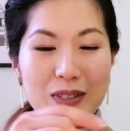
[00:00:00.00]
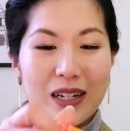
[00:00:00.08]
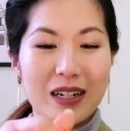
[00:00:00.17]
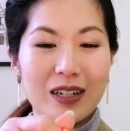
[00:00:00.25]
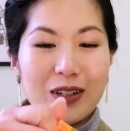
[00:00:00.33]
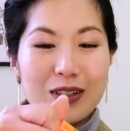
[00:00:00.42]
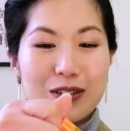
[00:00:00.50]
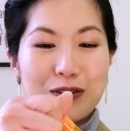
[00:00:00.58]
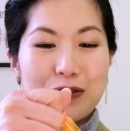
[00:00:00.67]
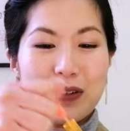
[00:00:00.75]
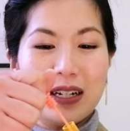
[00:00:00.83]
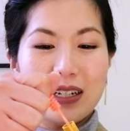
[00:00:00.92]
are lots of
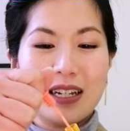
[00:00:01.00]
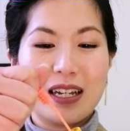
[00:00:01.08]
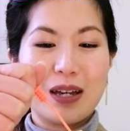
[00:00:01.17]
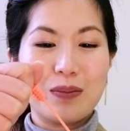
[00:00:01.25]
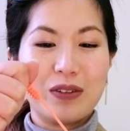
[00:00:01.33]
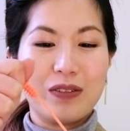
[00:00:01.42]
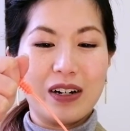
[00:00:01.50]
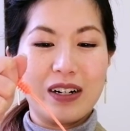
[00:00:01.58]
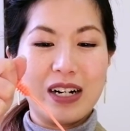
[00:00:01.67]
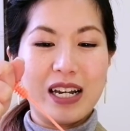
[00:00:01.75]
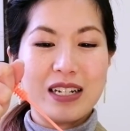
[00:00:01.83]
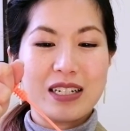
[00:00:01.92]
fun and can be
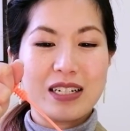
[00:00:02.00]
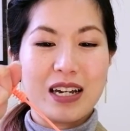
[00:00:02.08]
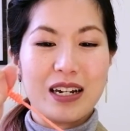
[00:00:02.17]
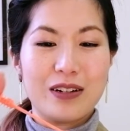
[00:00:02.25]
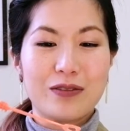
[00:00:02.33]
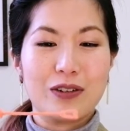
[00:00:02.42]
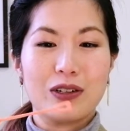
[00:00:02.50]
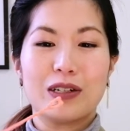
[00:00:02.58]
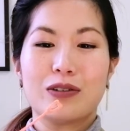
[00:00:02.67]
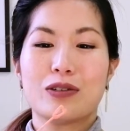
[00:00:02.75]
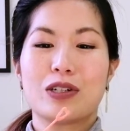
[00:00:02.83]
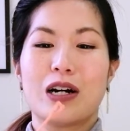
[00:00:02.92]
very entertaining for a
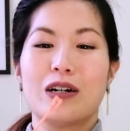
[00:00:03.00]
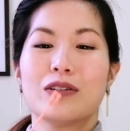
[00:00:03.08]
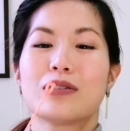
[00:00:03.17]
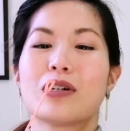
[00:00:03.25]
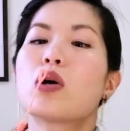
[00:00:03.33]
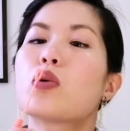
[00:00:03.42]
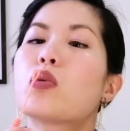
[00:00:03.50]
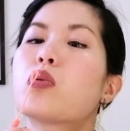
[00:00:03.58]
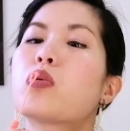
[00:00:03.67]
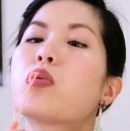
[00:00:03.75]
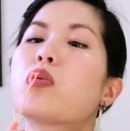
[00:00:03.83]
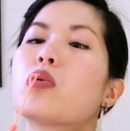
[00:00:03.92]
little child.
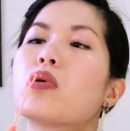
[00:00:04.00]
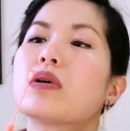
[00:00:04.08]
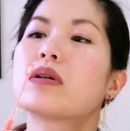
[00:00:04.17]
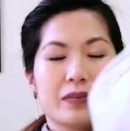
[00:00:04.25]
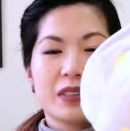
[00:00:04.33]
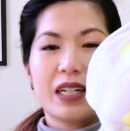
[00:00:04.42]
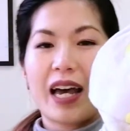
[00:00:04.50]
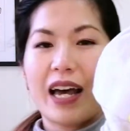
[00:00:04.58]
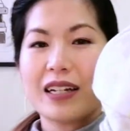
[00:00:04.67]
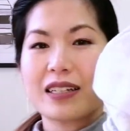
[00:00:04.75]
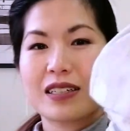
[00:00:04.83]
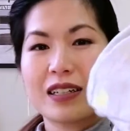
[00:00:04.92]
A
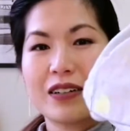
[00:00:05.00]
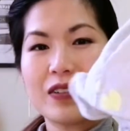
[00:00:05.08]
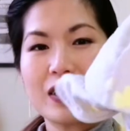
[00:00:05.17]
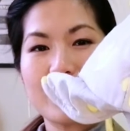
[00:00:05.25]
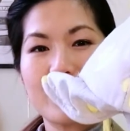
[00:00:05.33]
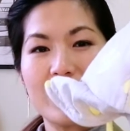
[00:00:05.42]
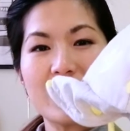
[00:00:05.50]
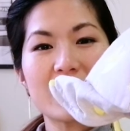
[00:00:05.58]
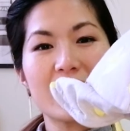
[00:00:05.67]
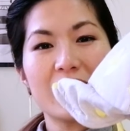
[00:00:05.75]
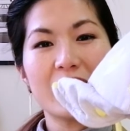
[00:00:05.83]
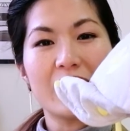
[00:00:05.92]
hat if it's a very
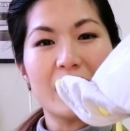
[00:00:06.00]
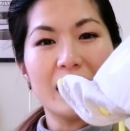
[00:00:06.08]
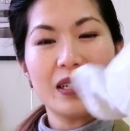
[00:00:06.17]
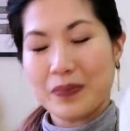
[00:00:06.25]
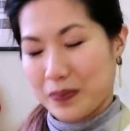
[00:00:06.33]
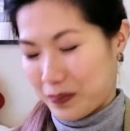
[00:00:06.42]
sunny day.